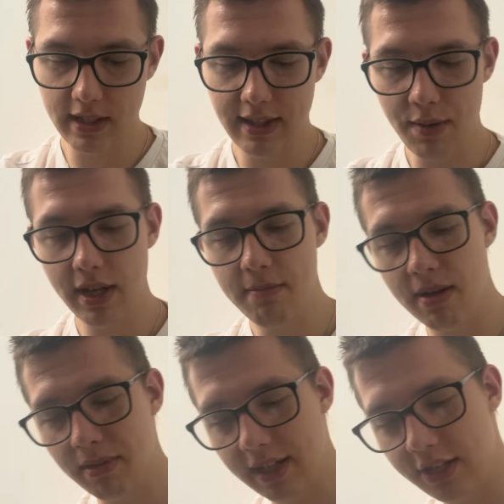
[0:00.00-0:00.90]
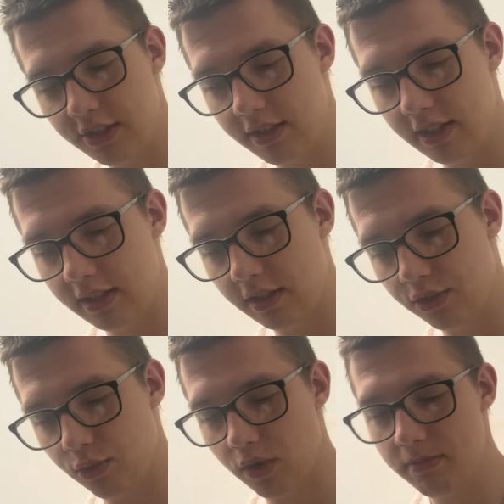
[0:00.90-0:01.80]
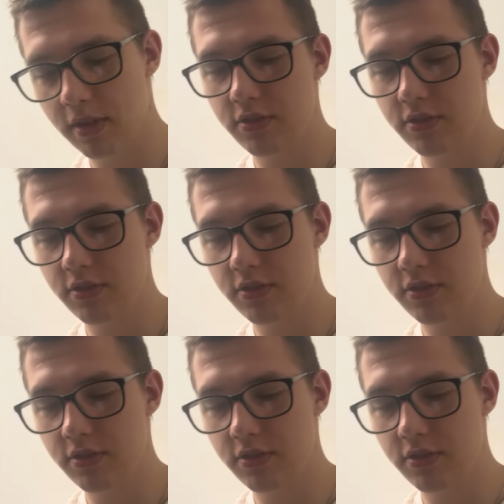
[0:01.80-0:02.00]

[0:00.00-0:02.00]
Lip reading: Now we got publication and then the score.